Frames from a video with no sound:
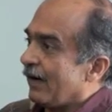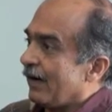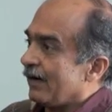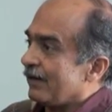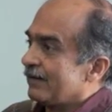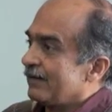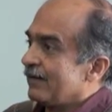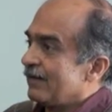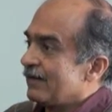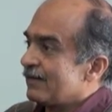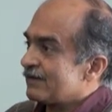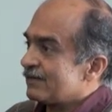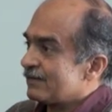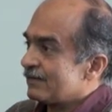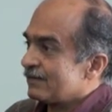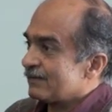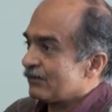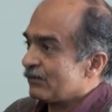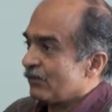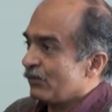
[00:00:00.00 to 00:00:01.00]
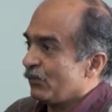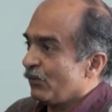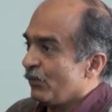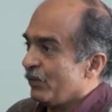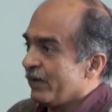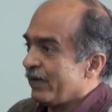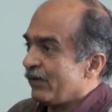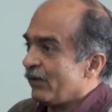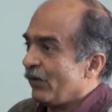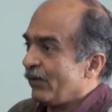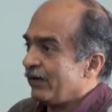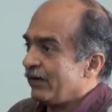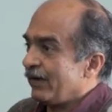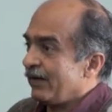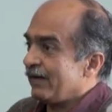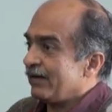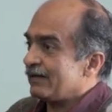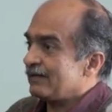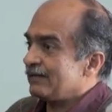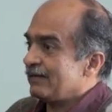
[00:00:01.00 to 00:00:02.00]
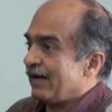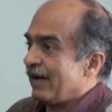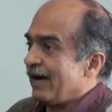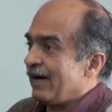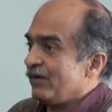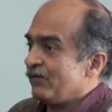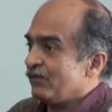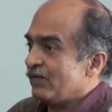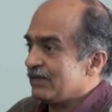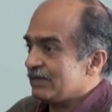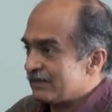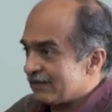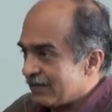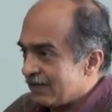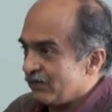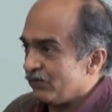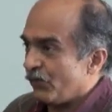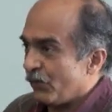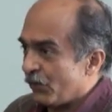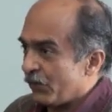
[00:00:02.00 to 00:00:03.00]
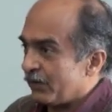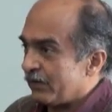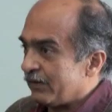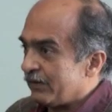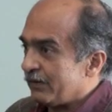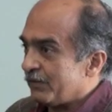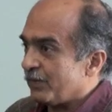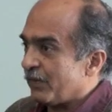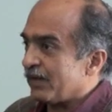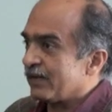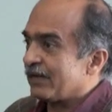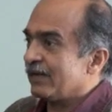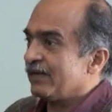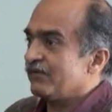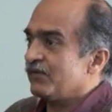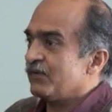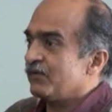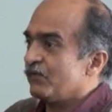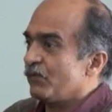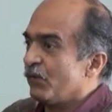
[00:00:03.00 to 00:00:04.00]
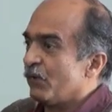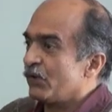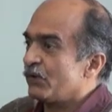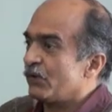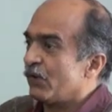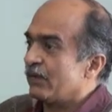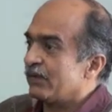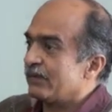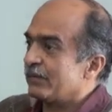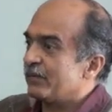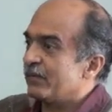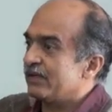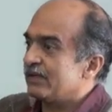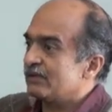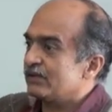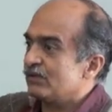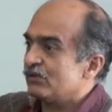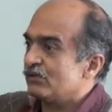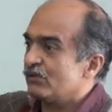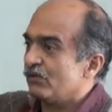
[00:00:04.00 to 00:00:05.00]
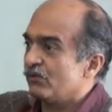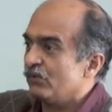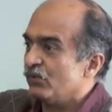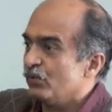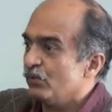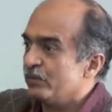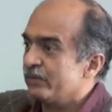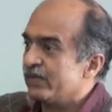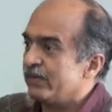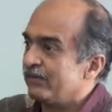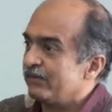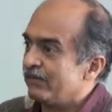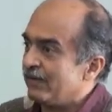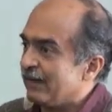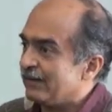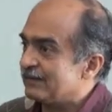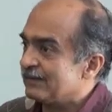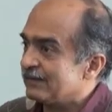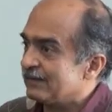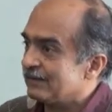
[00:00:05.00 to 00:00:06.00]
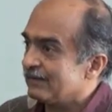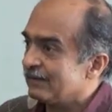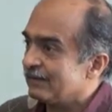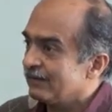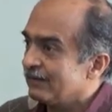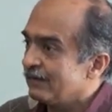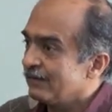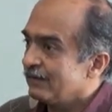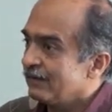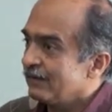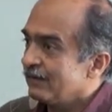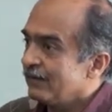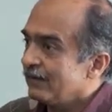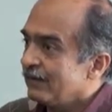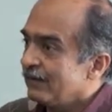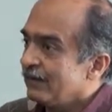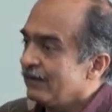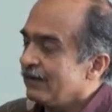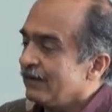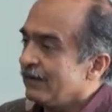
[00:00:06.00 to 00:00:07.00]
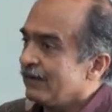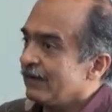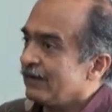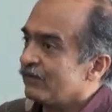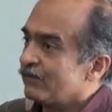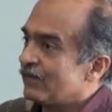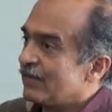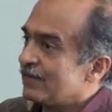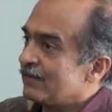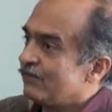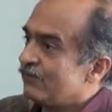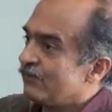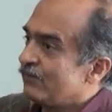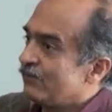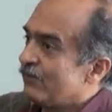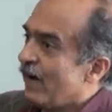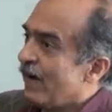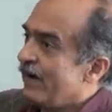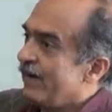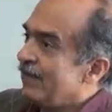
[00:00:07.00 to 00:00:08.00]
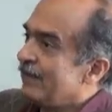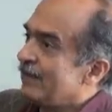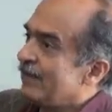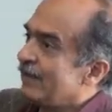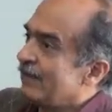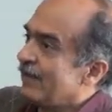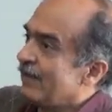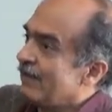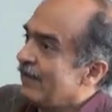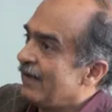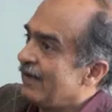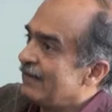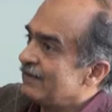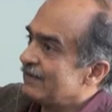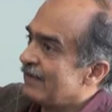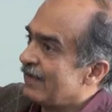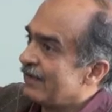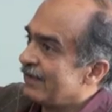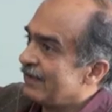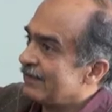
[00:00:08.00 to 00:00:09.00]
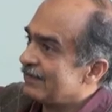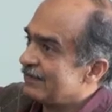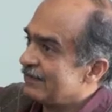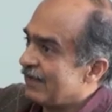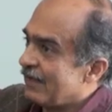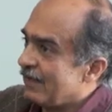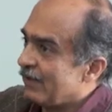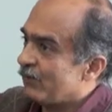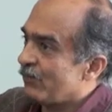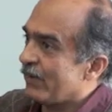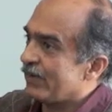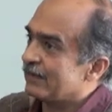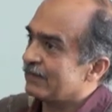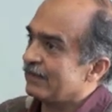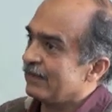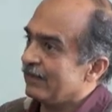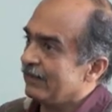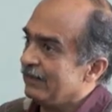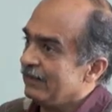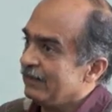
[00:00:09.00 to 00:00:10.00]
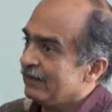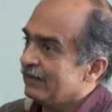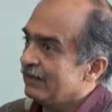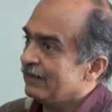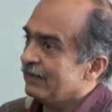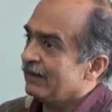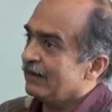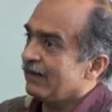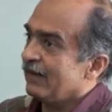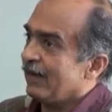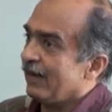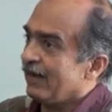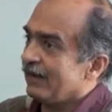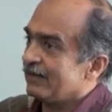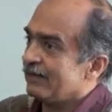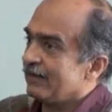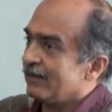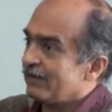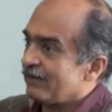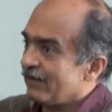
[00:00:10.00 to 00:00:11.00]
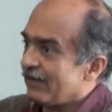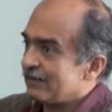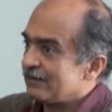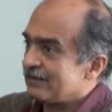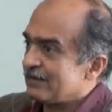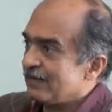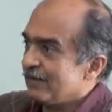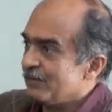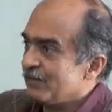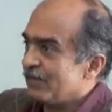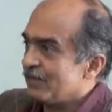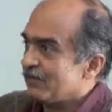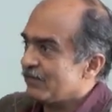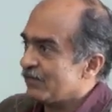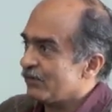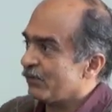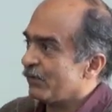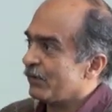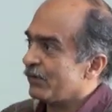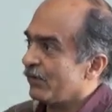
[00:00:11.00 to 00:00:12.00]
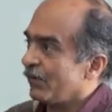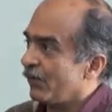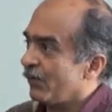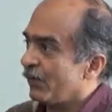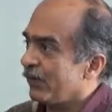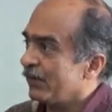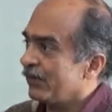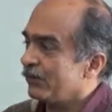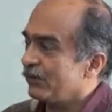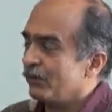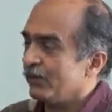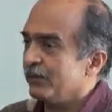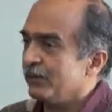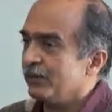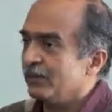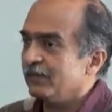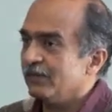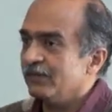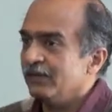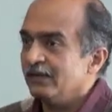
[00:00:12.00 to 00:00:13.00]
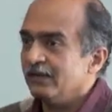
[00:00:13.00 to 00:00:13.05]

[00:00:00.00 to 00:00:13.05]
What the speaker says: Others who may not understand will still vote, but they will vote on the basis of whom they trust. If they find that Anna Hazare is saying one thing and they trust him, they will vote according to him.